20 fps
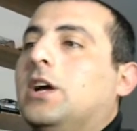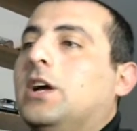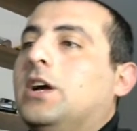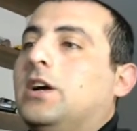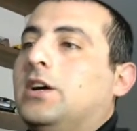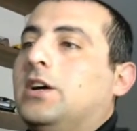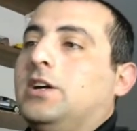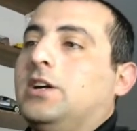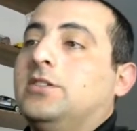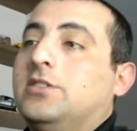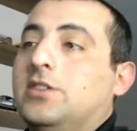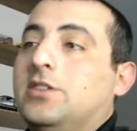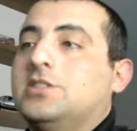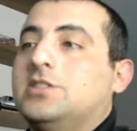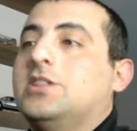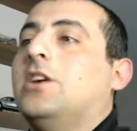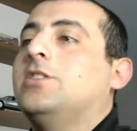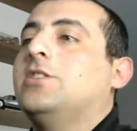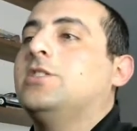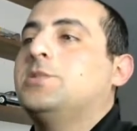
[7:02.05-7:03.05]
This card
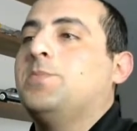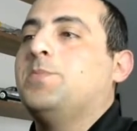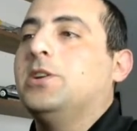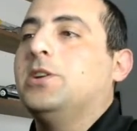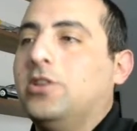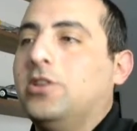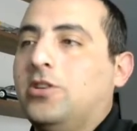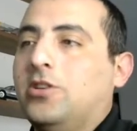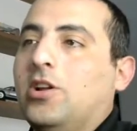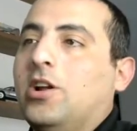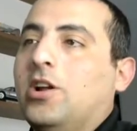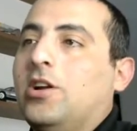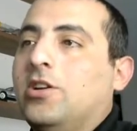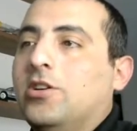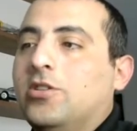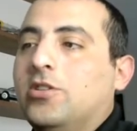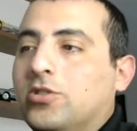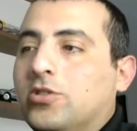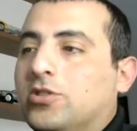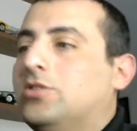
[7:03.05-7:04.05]
is particularly
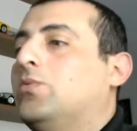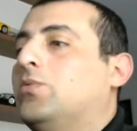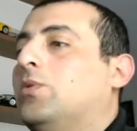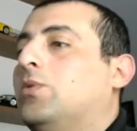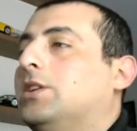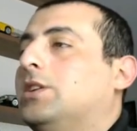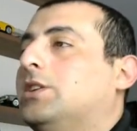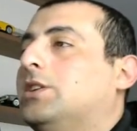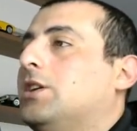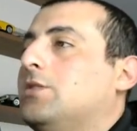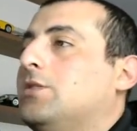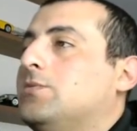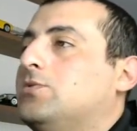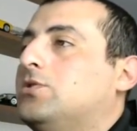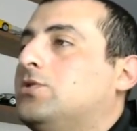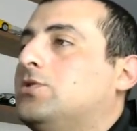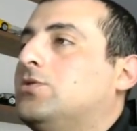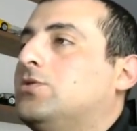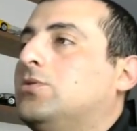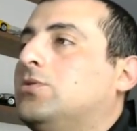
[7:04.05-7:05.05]
good when it comes
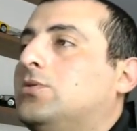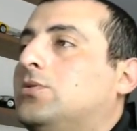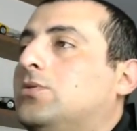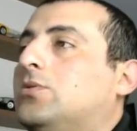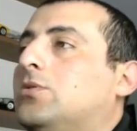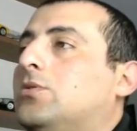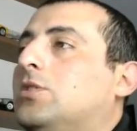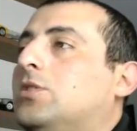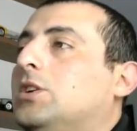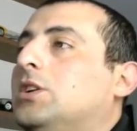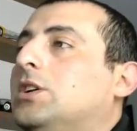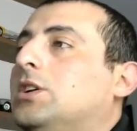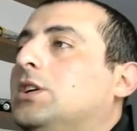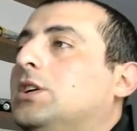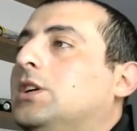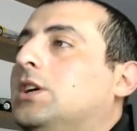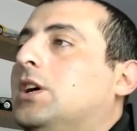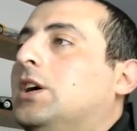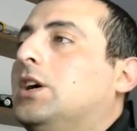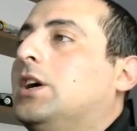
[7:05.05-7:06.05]
to
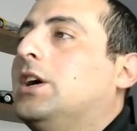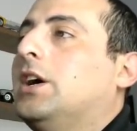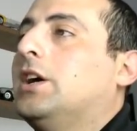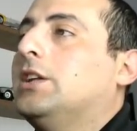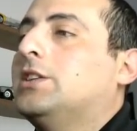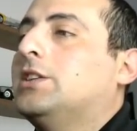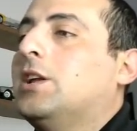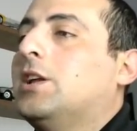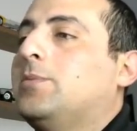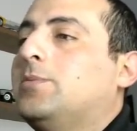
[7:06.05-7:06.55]
trap trick